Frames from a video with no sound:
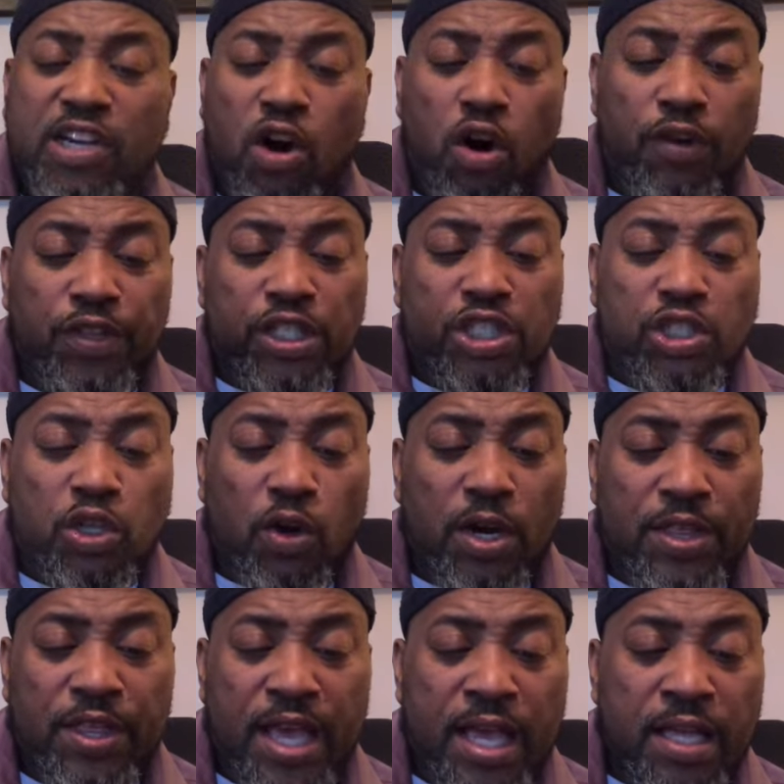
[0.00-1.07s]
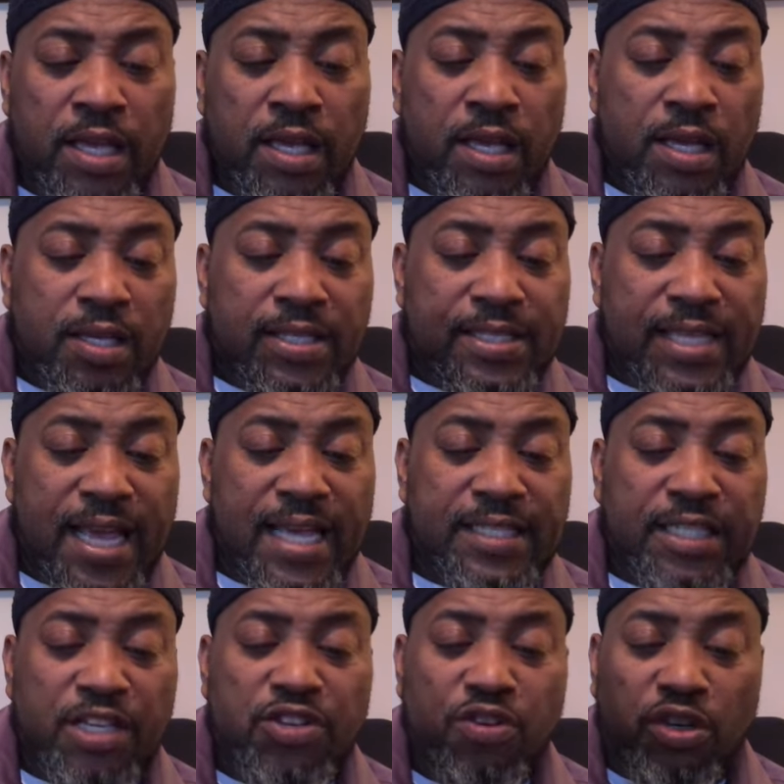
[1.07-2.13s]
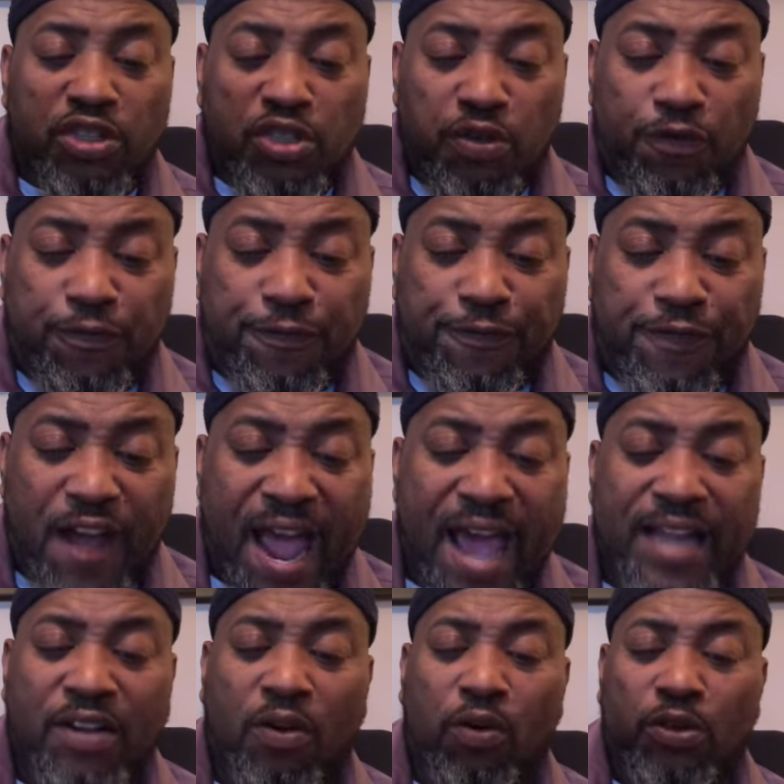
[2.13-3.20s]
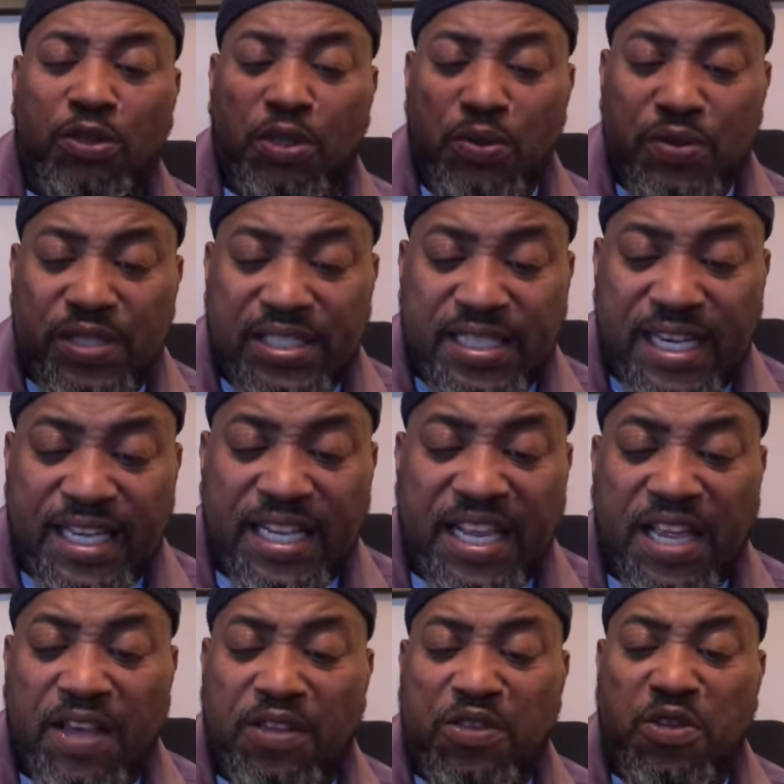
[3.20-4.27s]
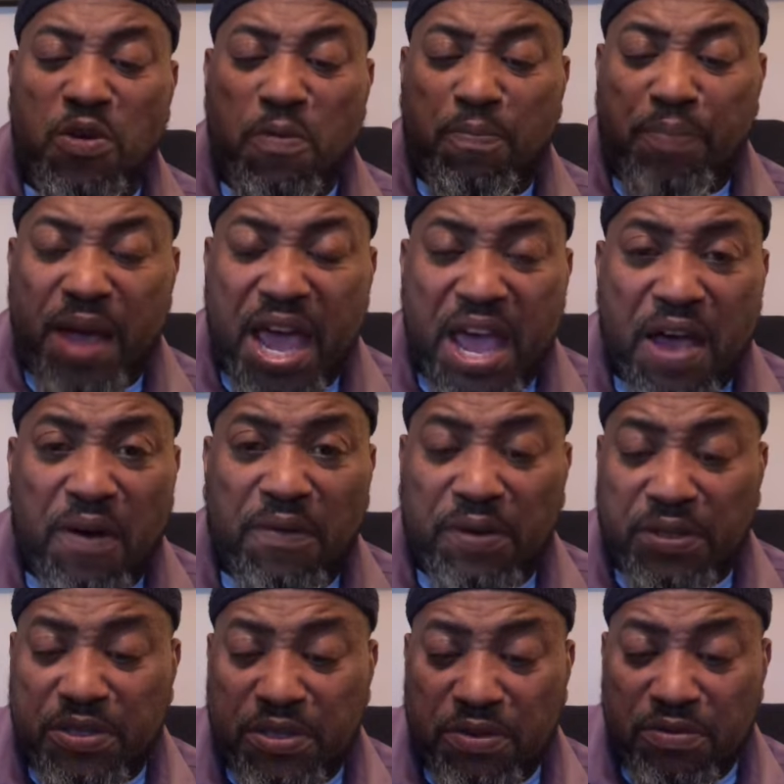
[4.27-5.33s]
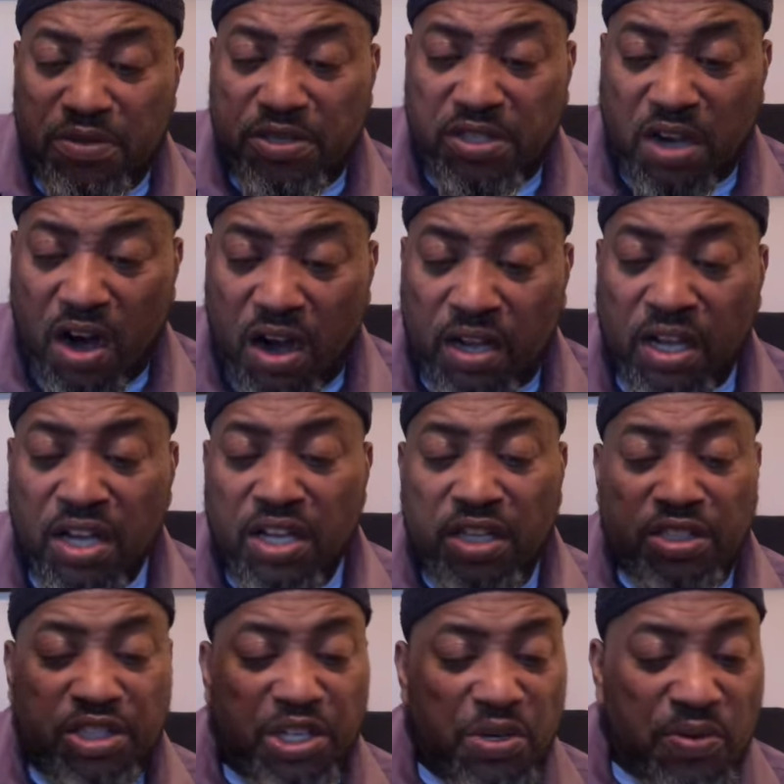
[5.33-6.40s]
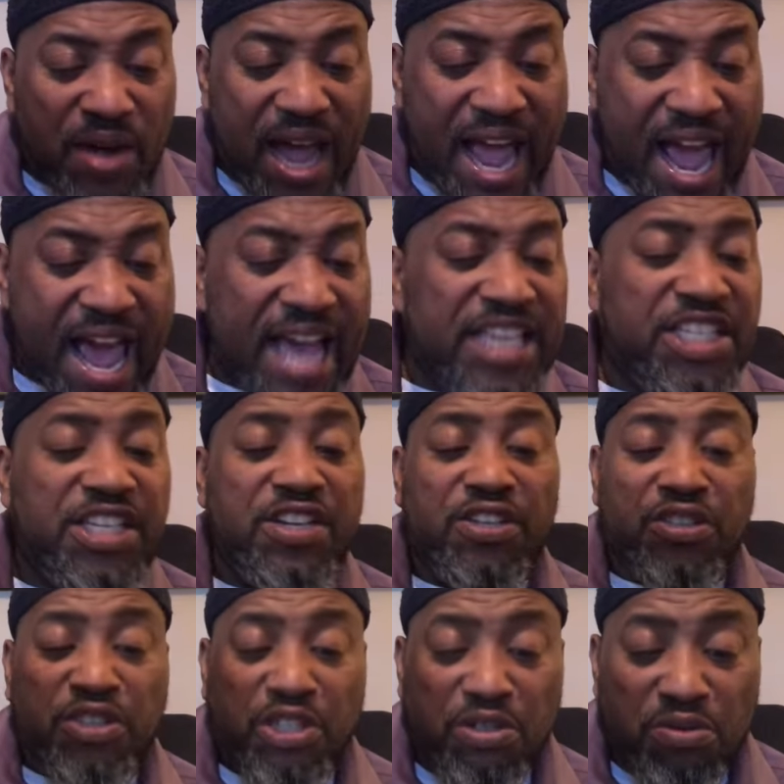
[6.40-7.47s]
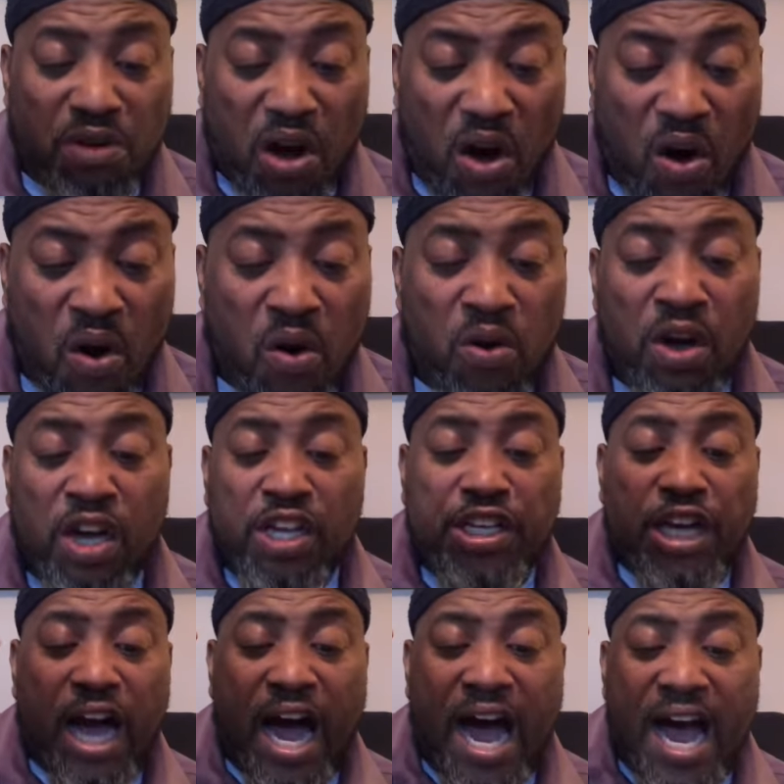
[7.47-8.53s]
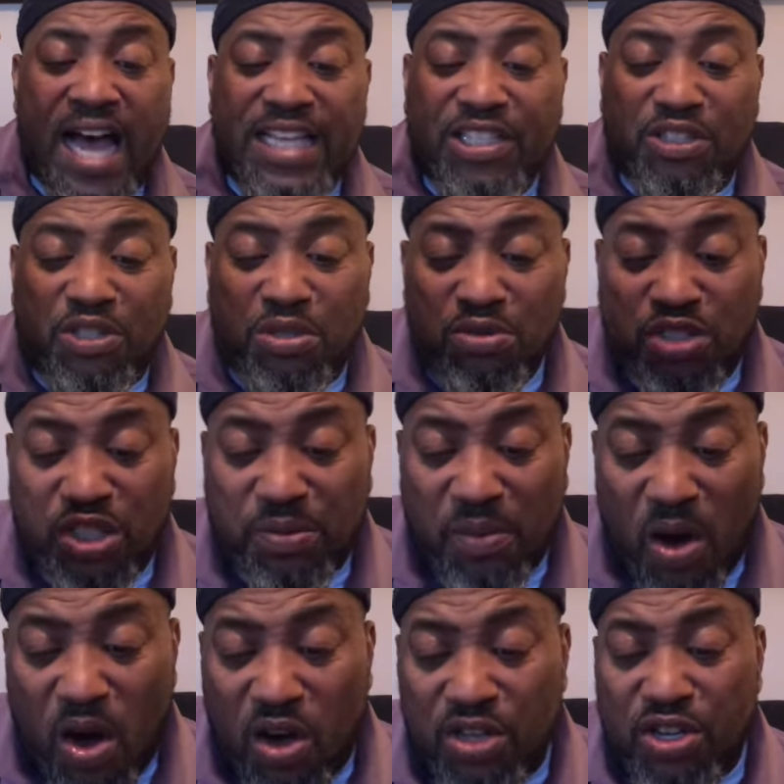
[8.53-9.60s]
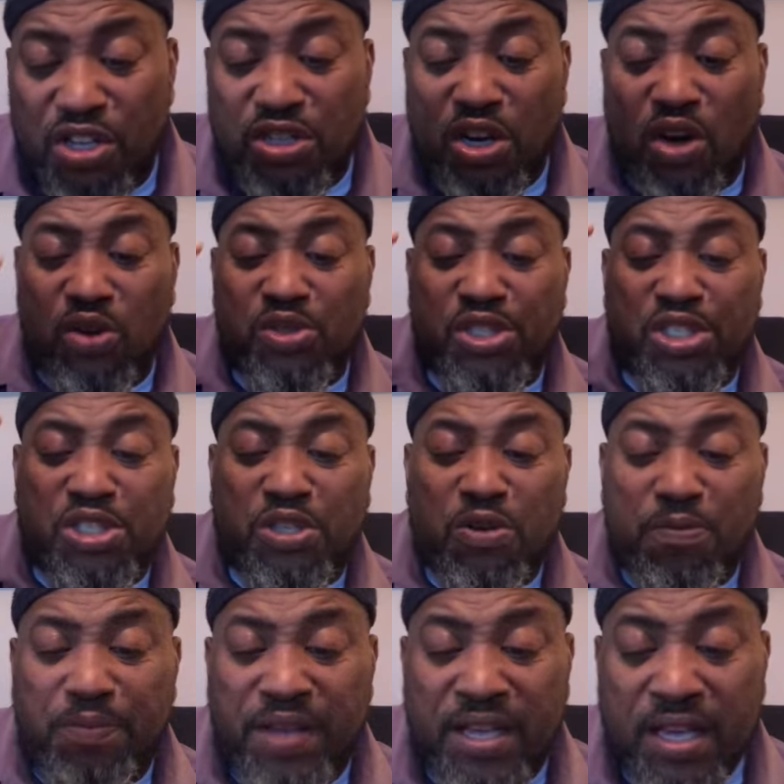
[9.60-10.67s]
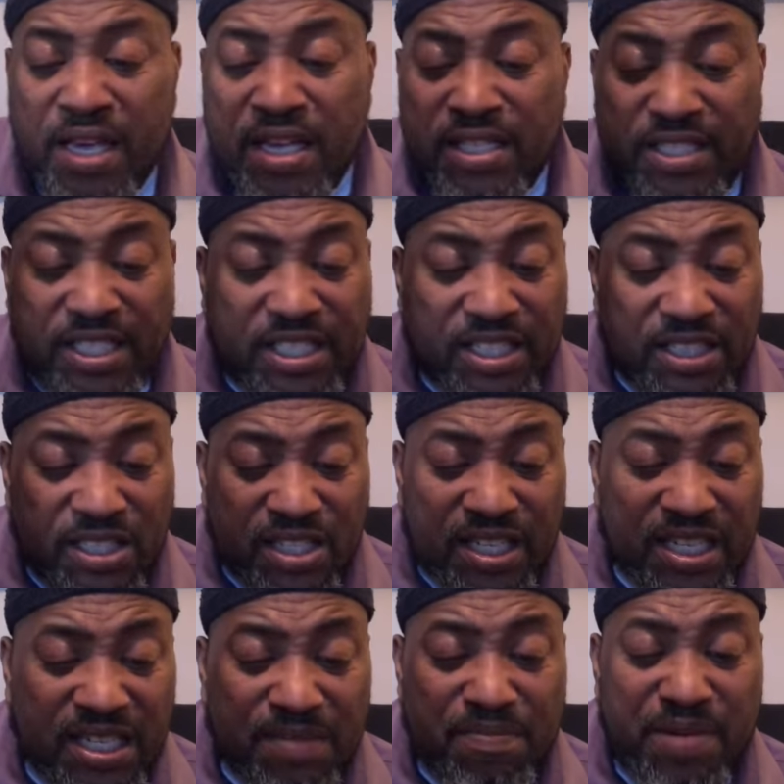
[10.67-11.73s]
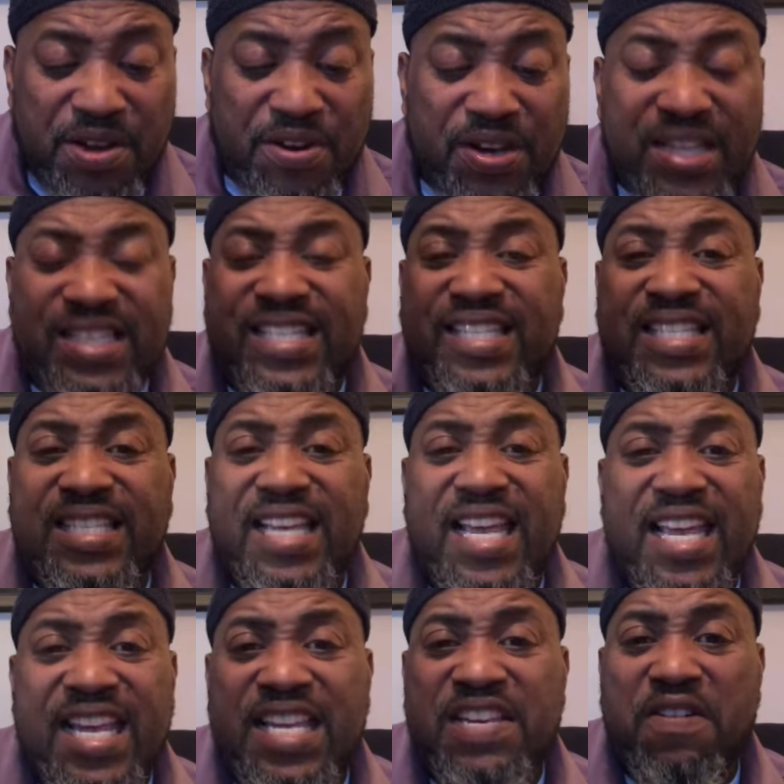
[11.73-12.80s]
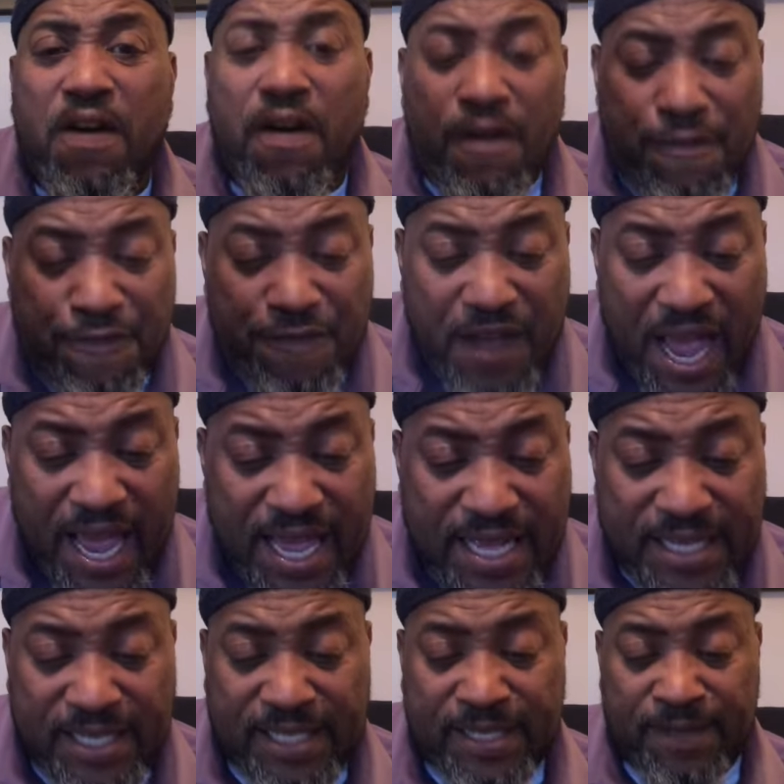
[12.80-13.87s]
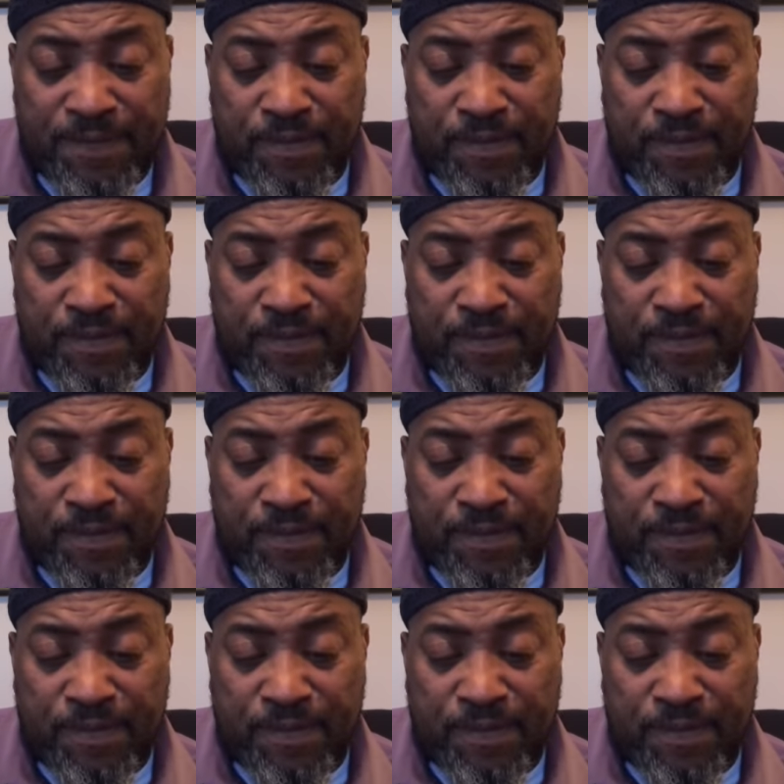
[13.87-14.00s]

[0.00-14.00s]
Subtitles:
go of the story that says that you're too fat or too skinny or too pale or too dark, too ashy or too old. Your eyes are too small. Your nose is too big. Just look in the mirror and see your face.